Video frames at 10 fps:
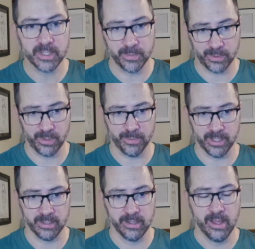
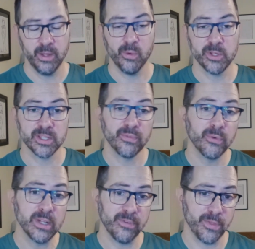subscription, which is
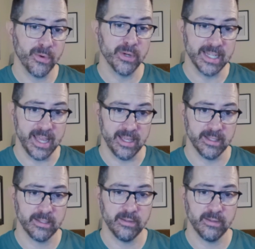free for 30 days.